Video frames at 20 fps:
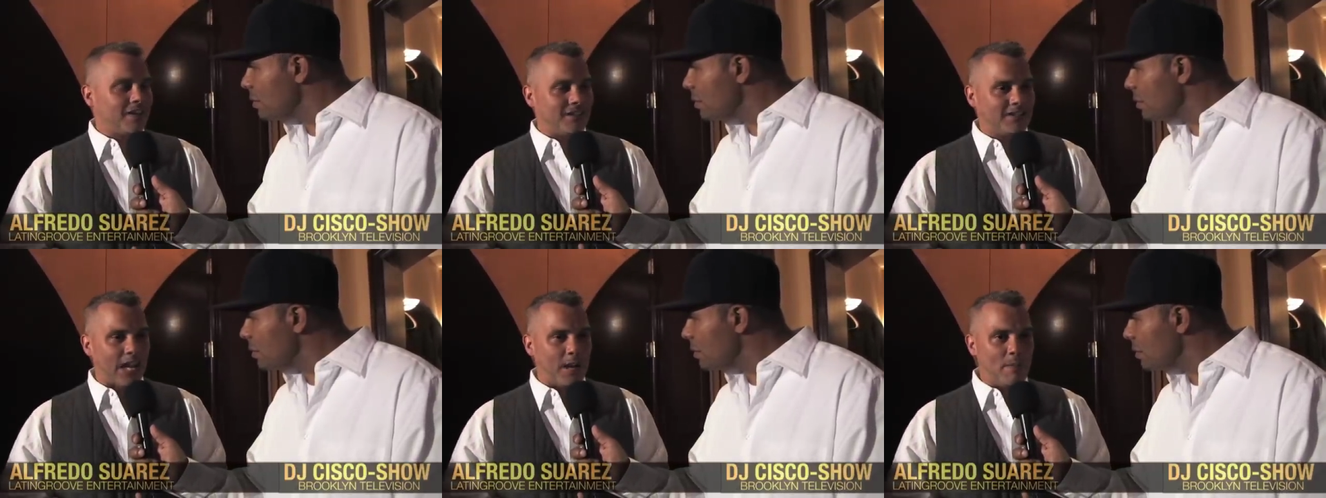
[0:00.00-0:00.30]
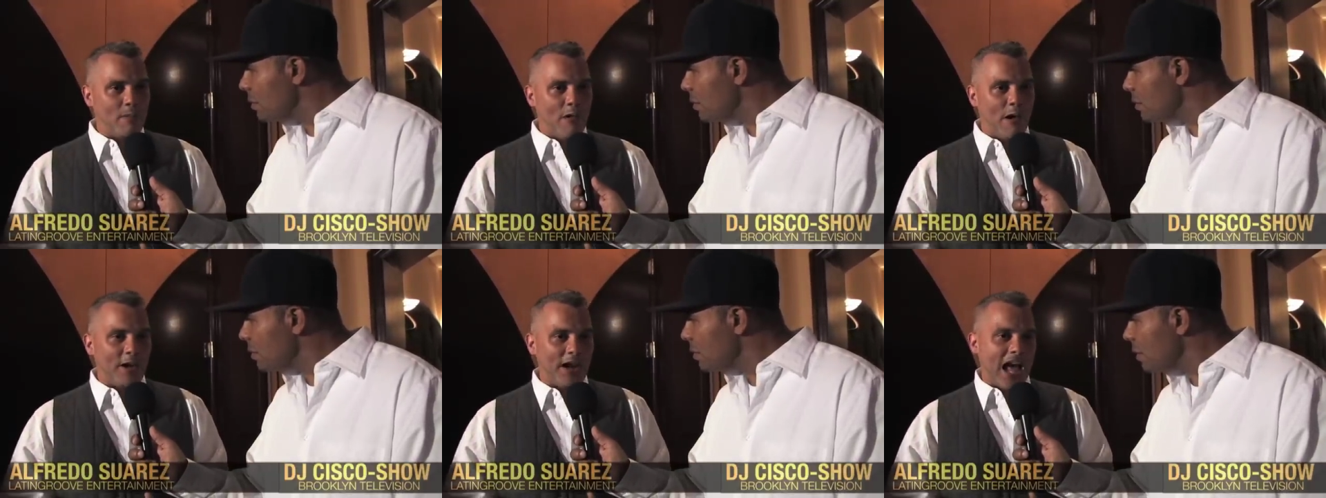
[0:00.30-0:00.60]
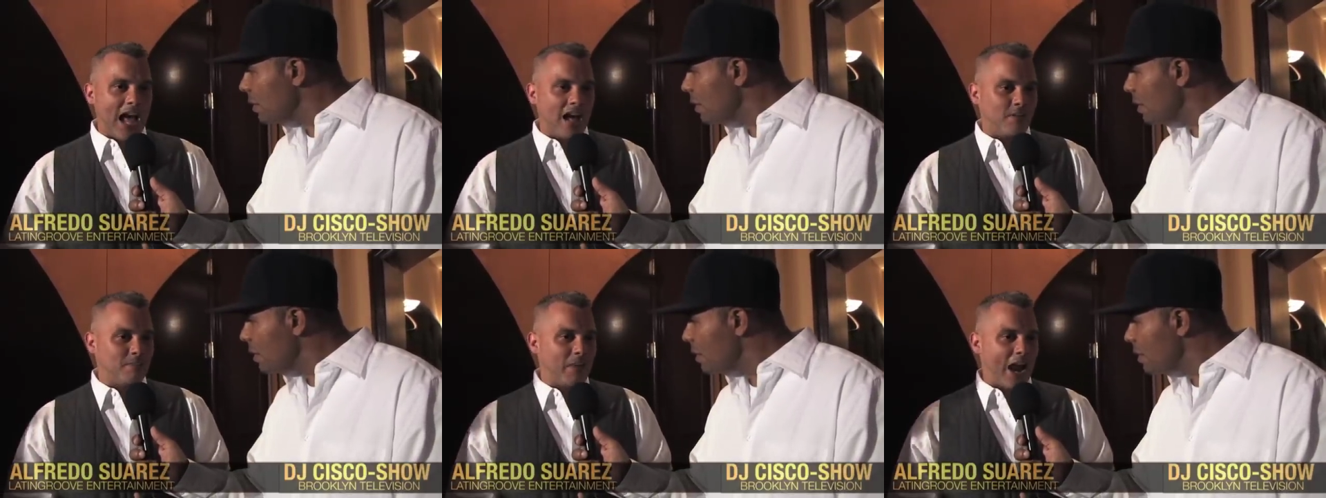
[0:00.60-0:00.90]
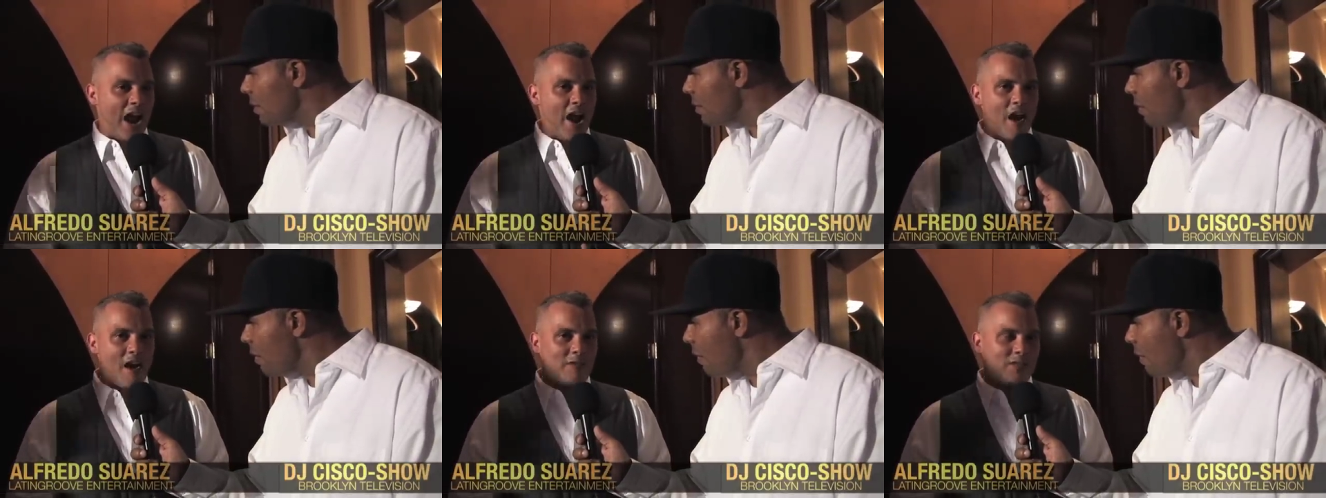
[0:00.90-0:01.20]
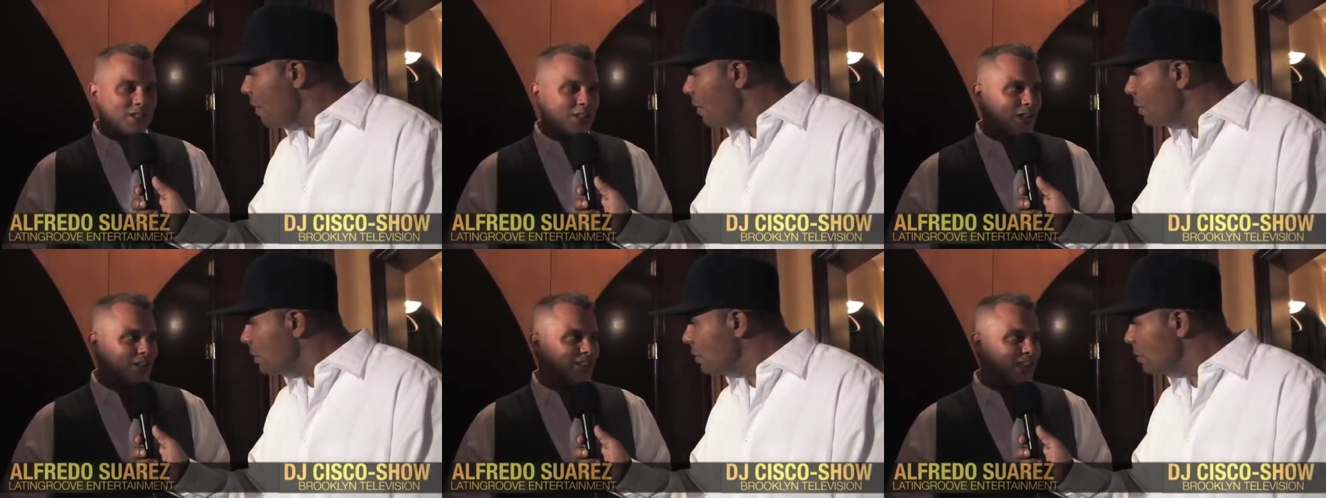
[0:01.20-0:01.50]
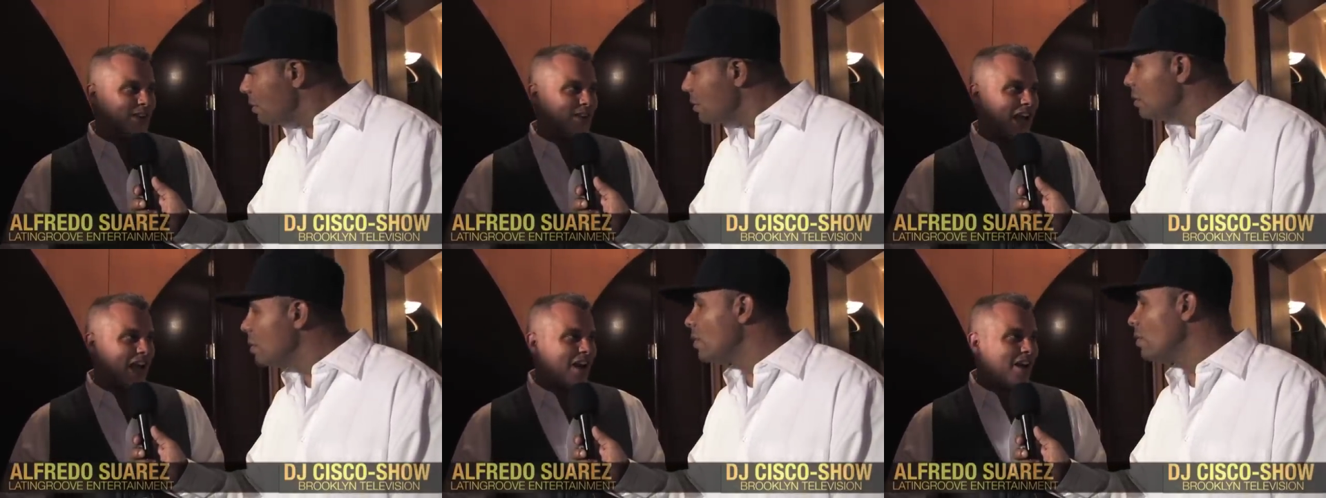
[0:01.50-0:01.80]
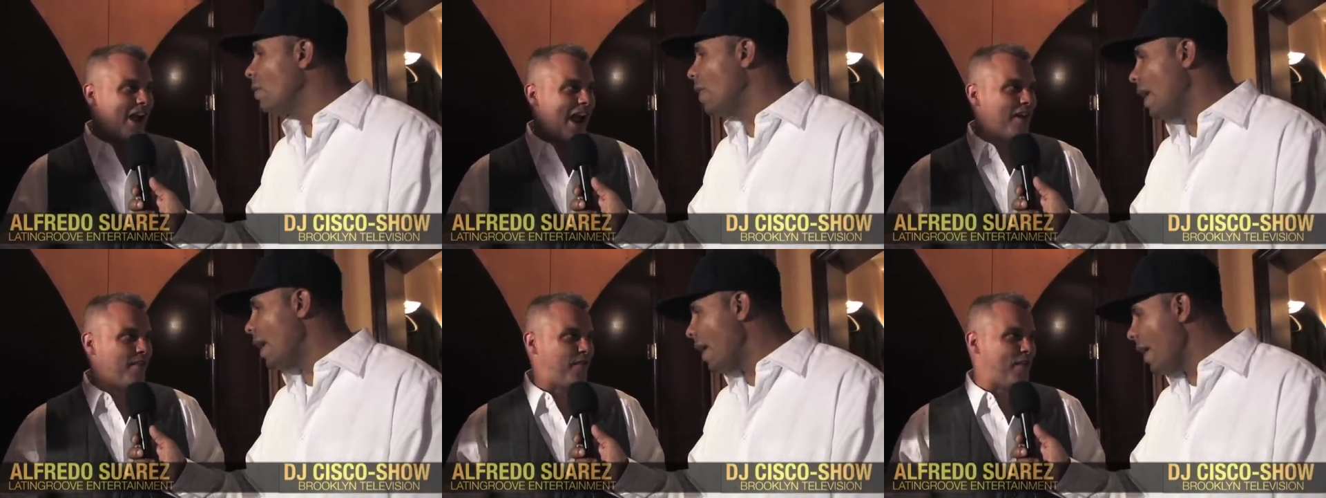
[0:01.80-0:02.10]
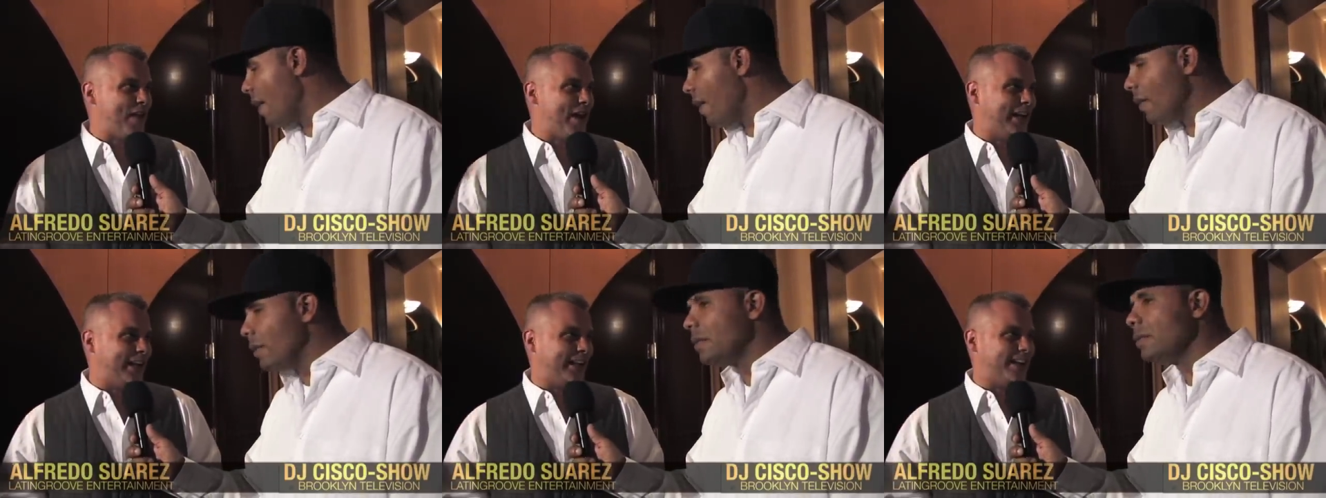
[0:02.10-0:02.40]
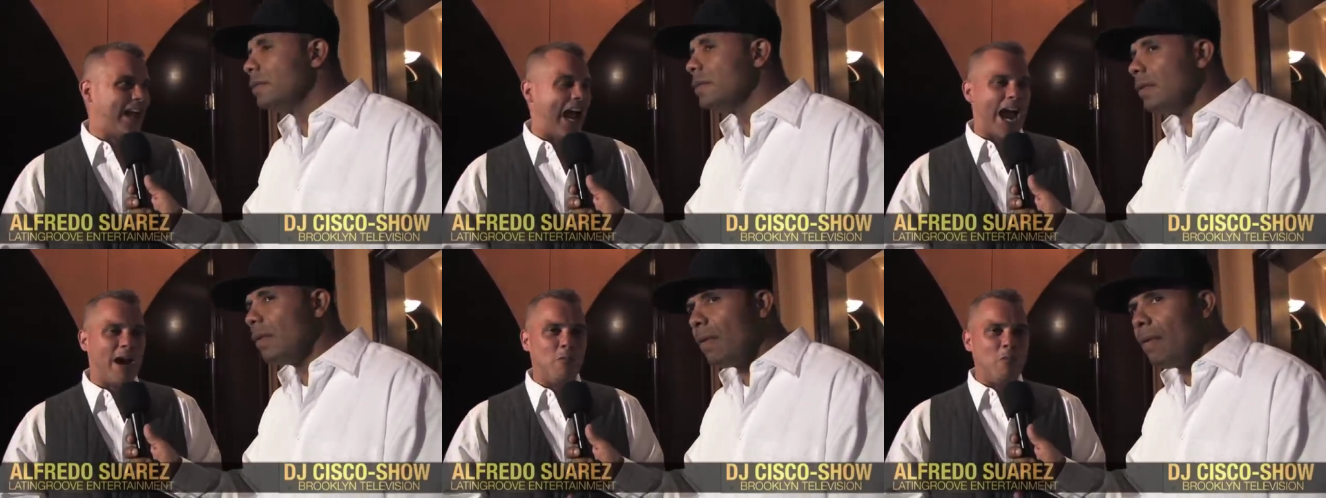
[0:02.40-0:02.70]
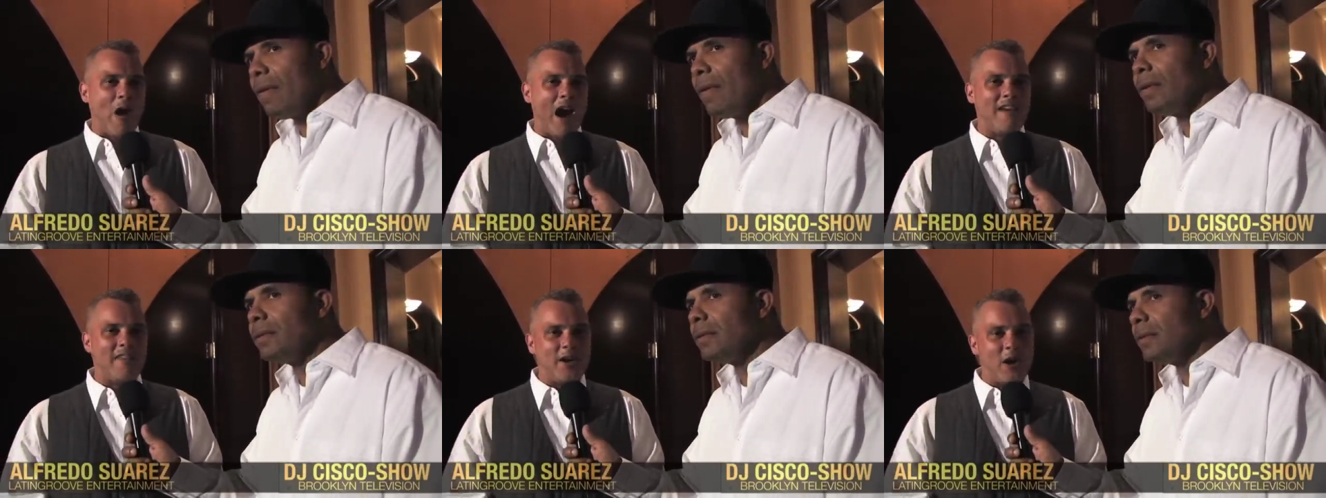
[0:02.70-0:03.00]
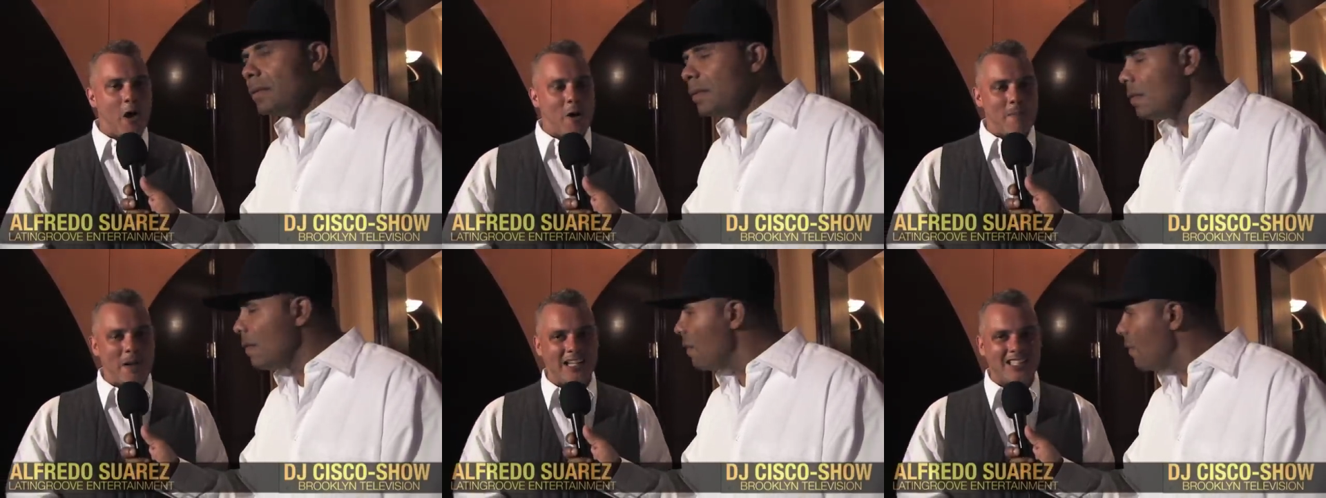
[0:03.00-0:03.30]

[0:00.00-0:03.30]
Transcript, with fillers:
Speaker 1: they brought out my heritage. Then now I feel it. I wear it on my